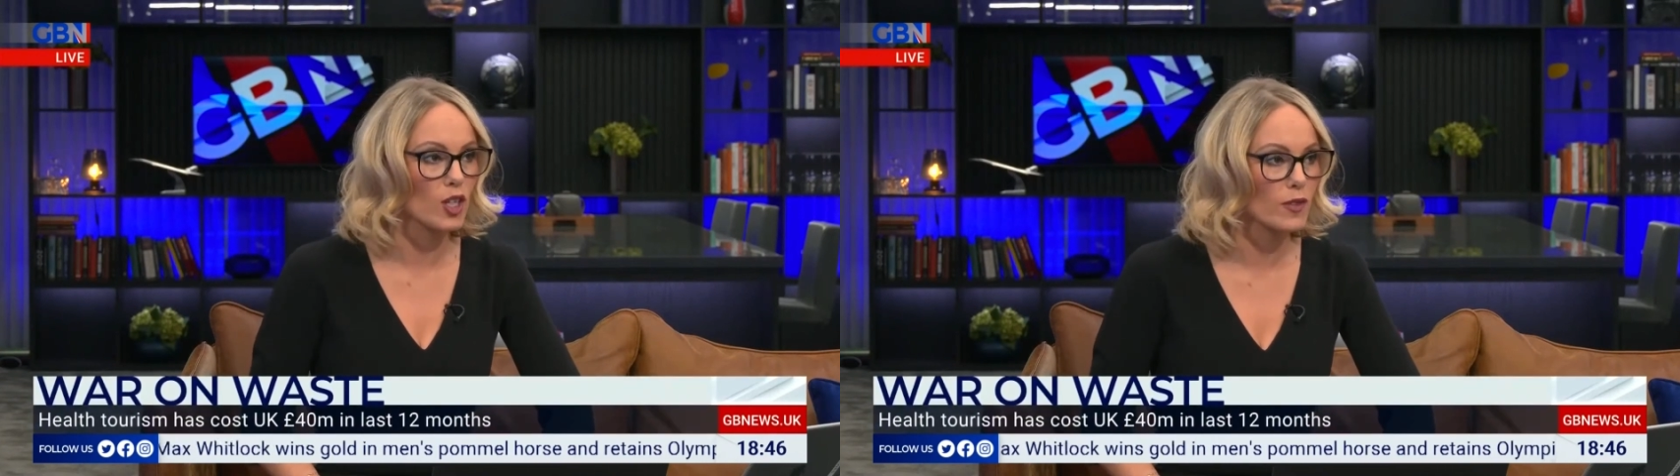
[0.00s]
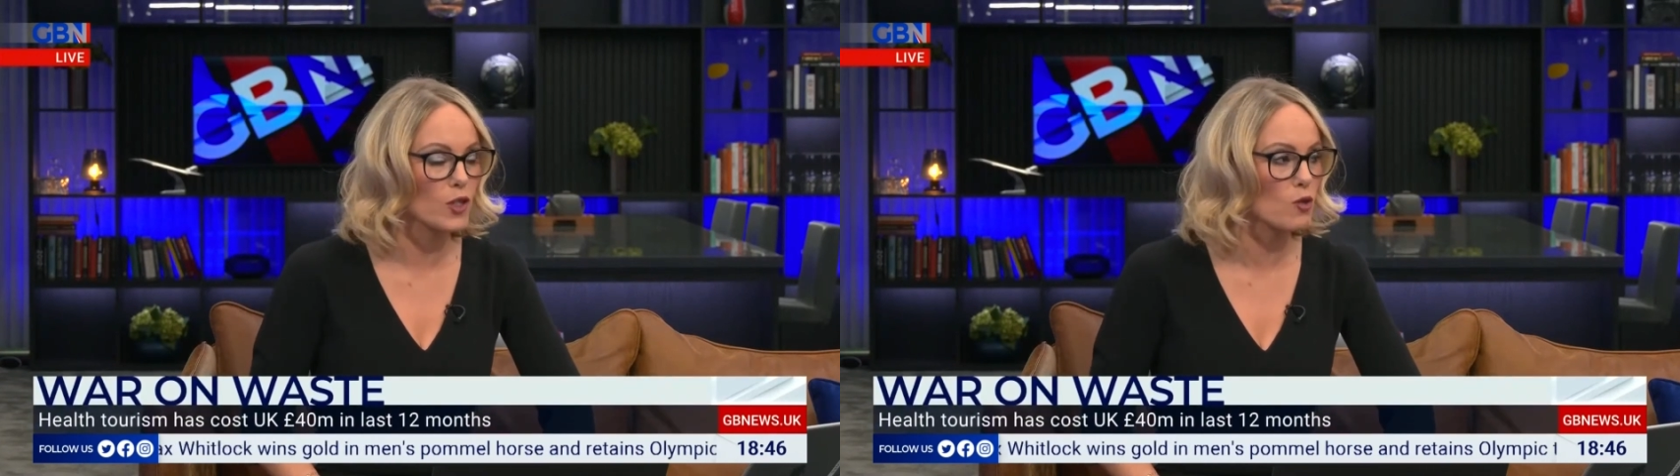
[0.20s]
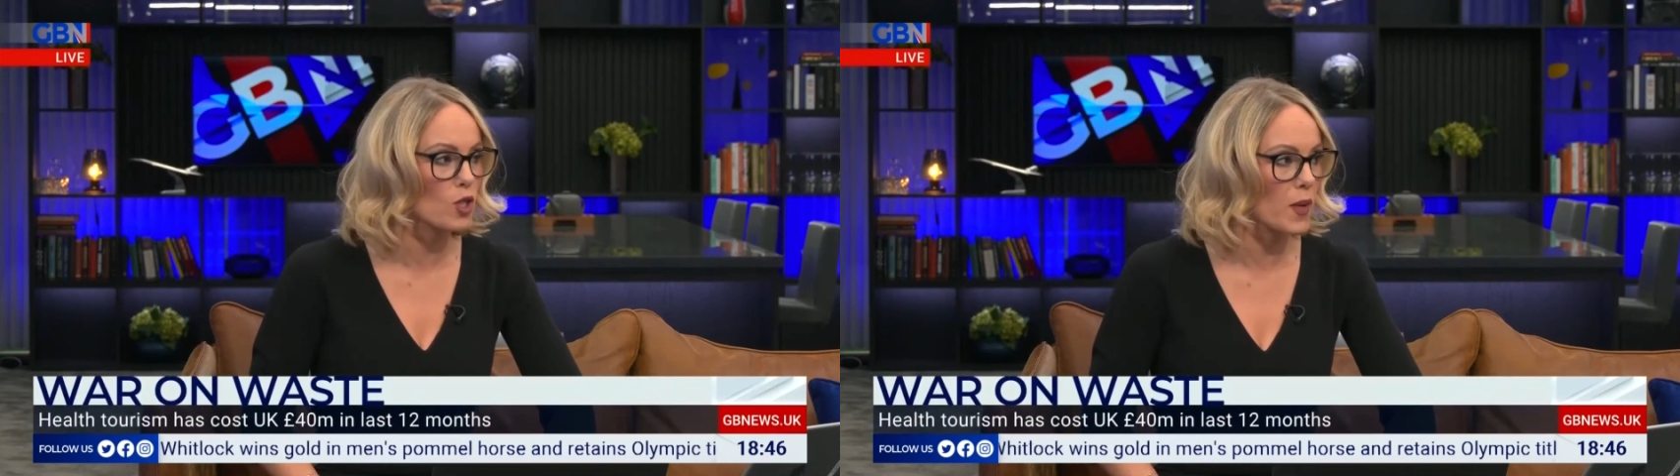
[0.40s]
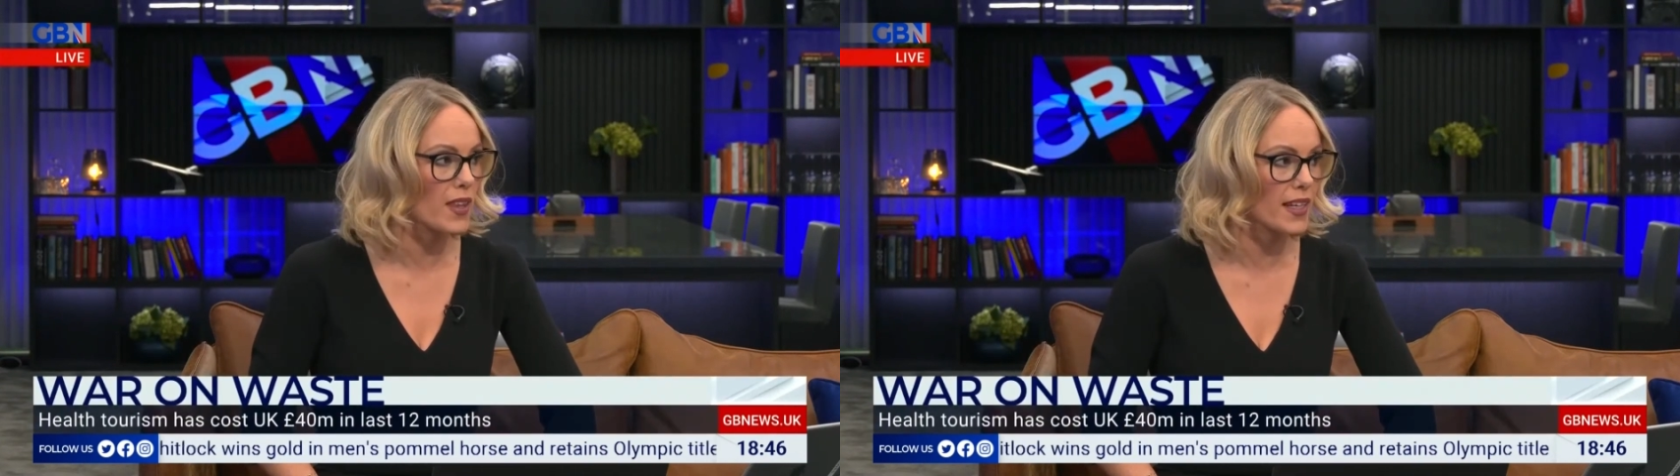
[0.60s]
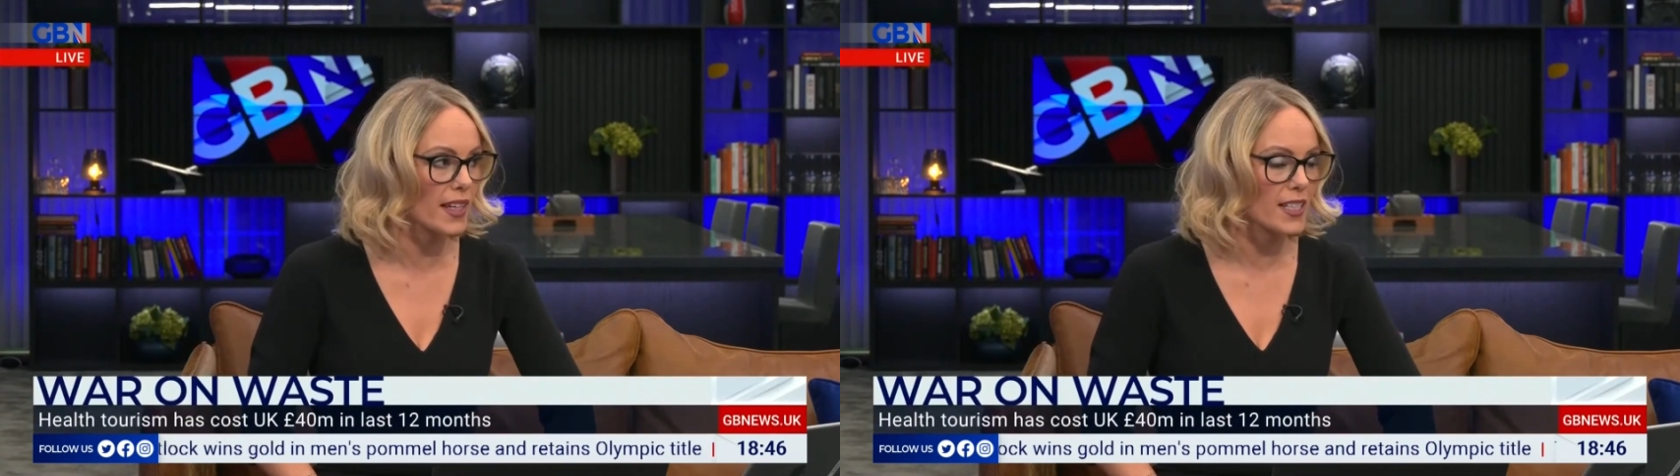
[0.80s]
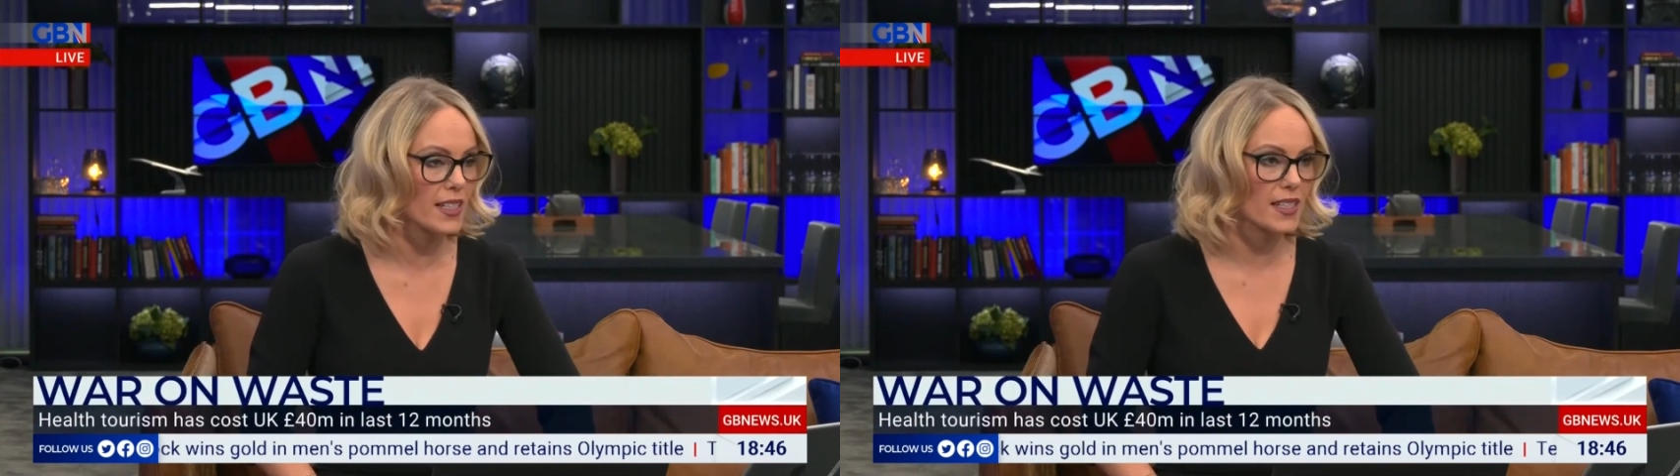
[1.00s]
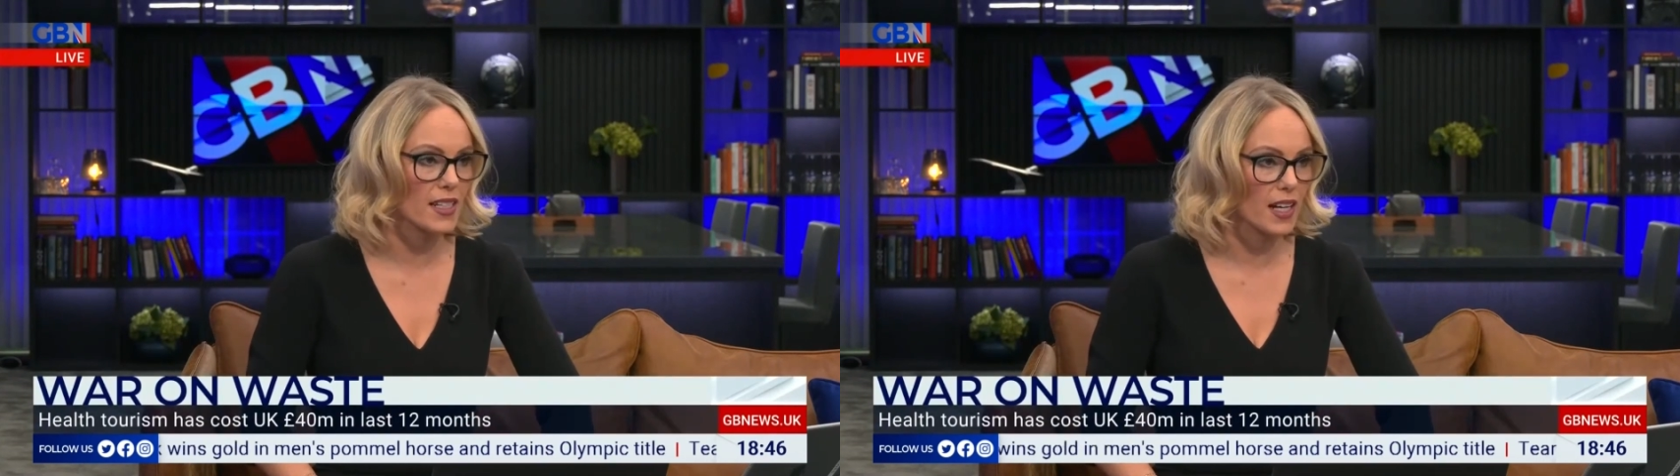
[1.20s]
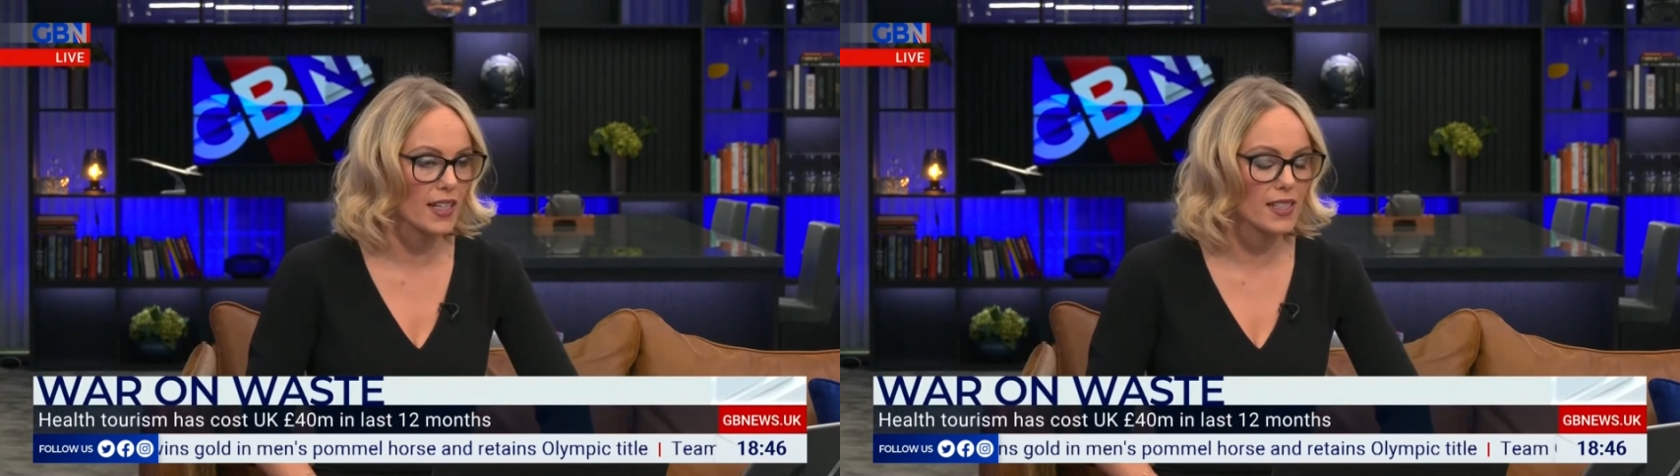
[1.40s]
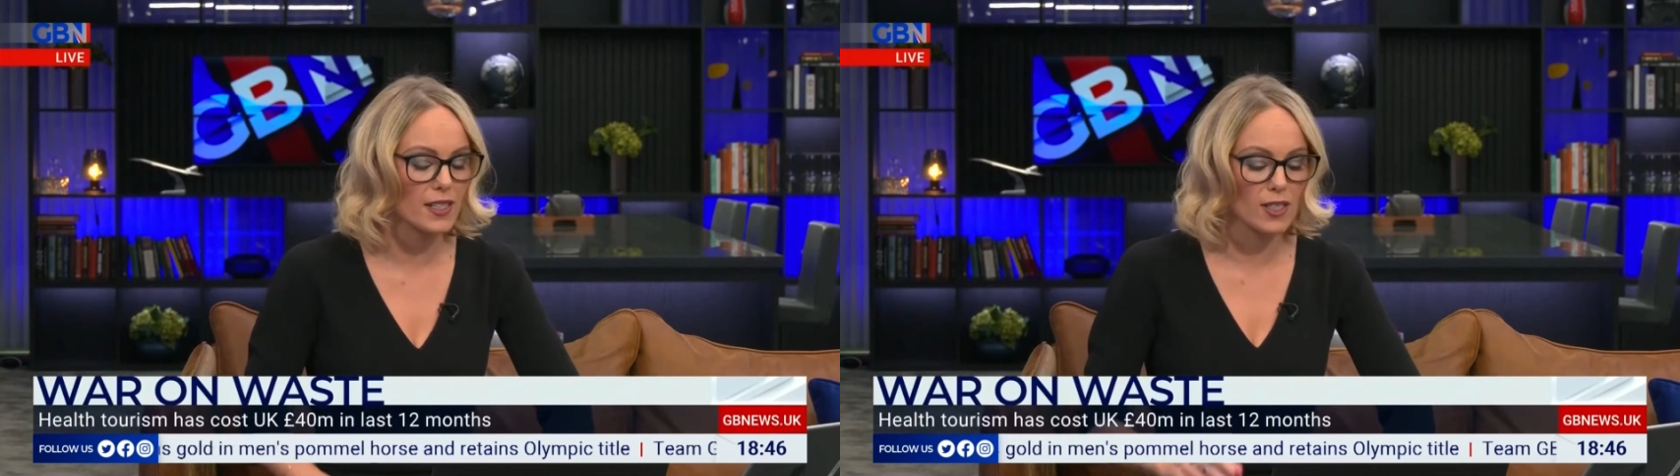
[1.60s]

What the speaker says: over-talked about the NHS tonight.